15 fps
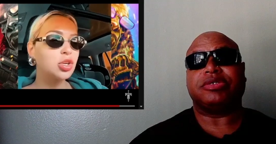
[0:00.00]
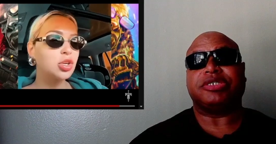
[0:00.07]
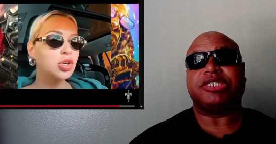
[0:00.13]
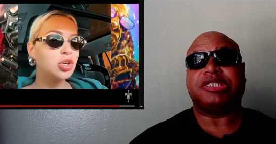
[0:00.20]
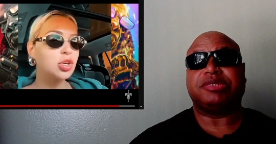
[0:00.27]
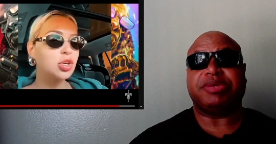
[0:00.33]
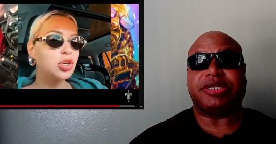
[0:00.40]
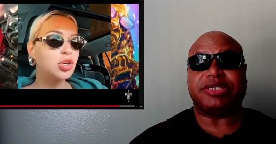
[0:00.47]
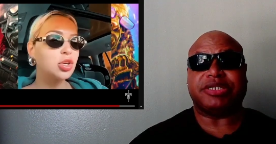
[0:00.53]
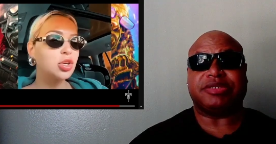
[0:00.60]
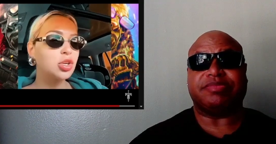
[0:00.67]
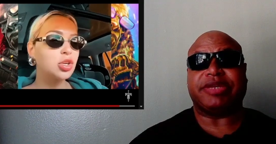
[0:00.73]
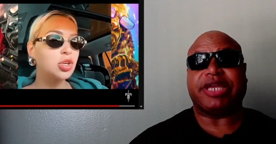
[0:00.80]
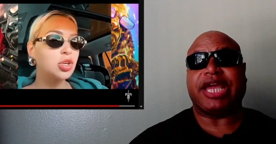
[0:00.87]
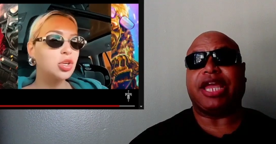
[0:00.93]
Speaker 1: She's spitting some
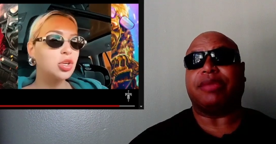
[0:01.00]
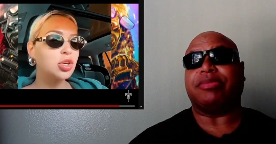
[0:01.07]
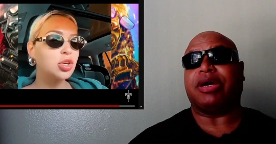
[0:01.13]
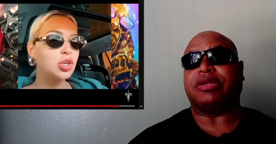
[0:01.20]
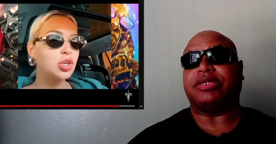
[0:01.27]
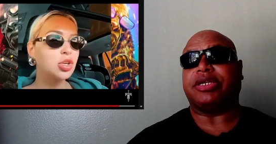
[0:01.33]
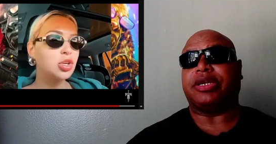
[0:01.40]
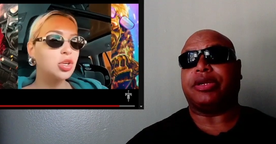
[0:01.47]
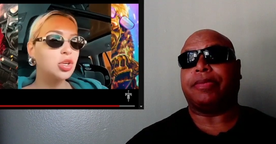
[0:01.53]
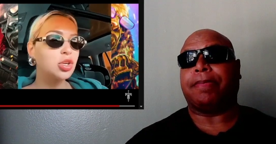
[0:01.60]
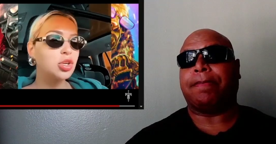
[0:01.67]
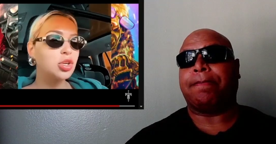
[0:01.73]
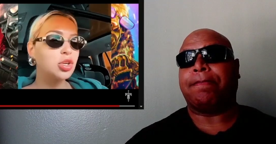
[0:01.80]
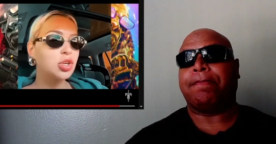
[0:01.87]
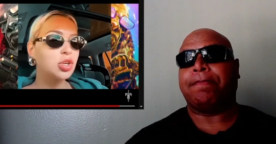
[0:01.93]
game out there.
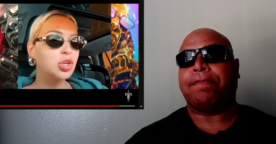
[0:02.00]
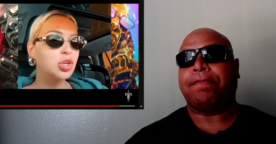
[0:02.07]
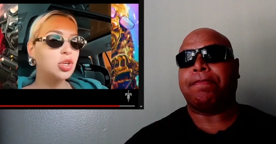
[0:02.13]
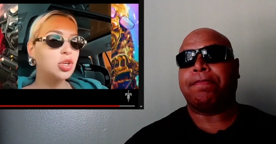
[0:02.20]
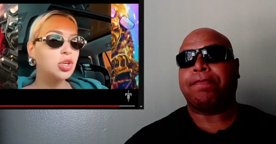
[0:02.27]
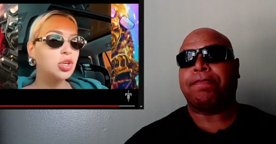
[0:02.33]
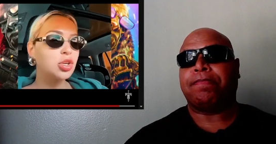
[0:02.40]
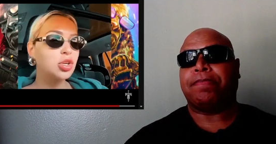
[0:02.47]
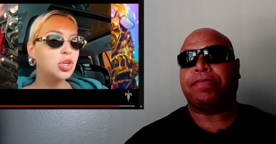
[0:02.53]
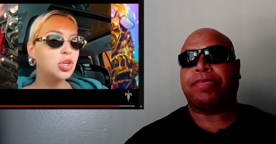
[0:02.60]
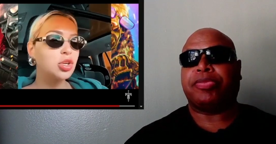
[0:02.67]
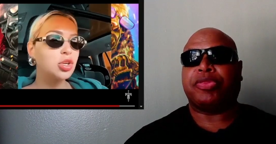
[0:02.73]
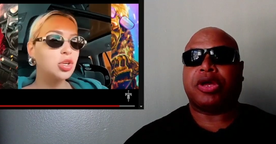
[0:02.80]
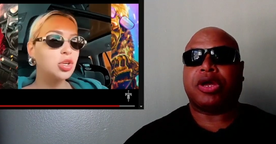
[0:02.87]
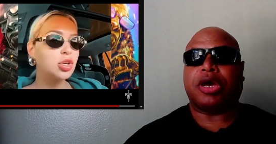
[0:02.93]

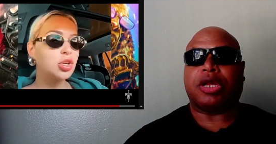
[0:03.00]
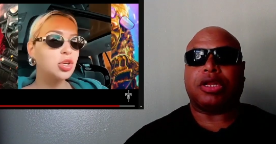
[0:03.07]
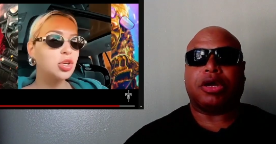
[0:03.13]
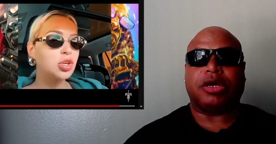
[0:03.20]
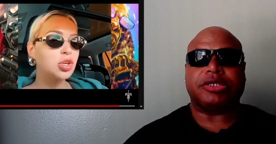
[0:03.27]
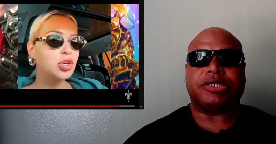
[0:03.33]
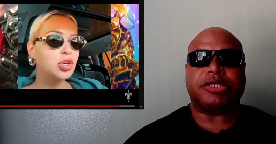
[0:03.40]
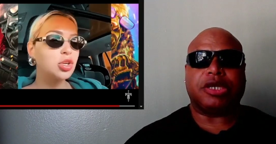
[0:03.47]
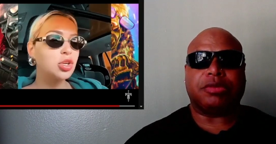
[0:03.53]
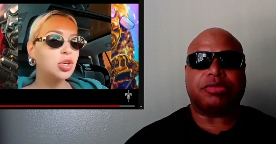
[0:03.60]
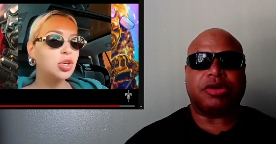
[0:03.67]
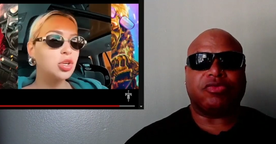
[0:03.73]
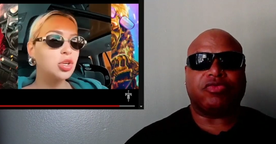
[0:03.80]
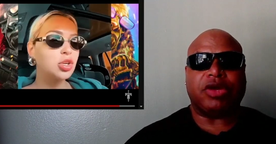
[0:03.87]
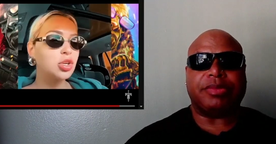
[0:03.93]
A larger number of
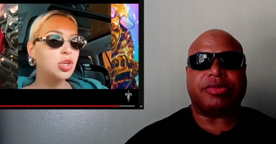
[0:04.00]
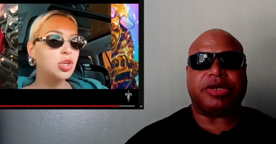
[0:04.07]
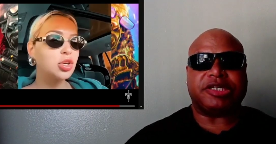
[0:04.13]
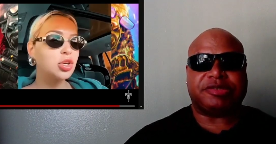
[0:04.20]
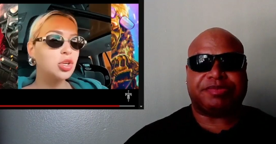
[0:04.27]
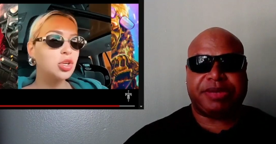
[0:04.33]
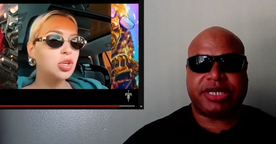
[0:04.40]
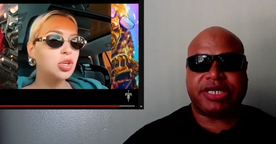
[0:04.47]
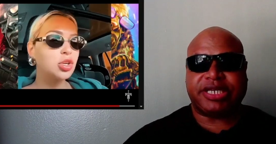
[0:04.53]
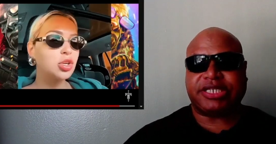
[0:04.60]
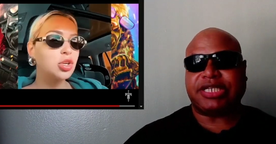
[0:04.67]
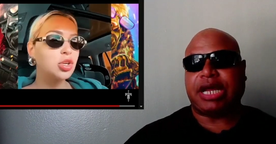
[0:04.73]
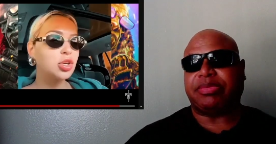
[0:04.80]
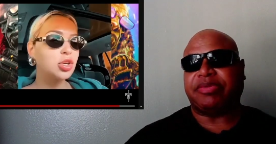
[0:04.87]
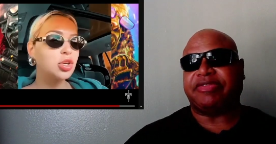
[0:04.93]
women are spitting this
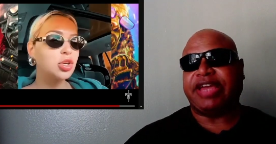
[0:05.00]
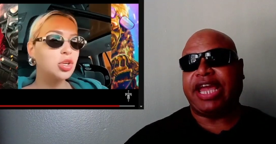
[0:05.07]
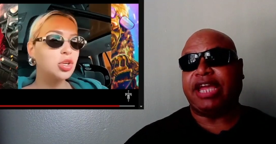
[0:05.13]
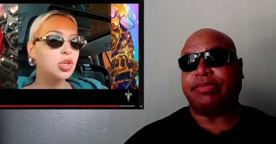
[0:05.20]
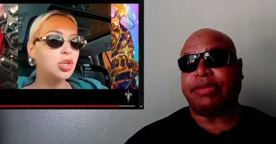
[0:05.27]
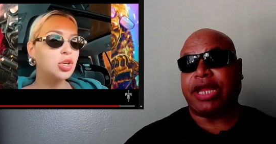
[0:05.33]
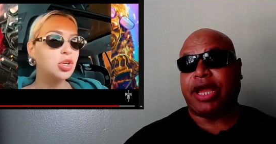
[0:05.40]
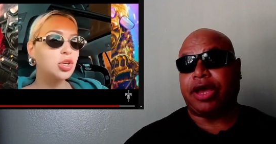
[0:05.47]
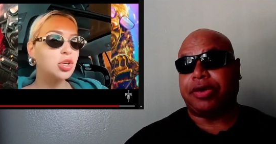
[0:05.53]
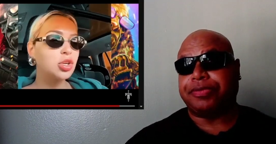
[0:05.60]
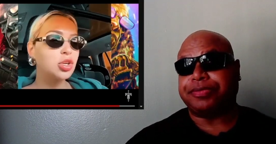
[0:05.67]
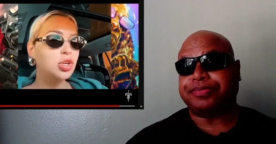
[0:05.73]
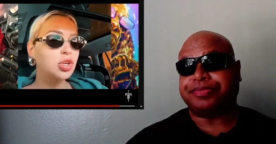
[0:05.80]
type of game now.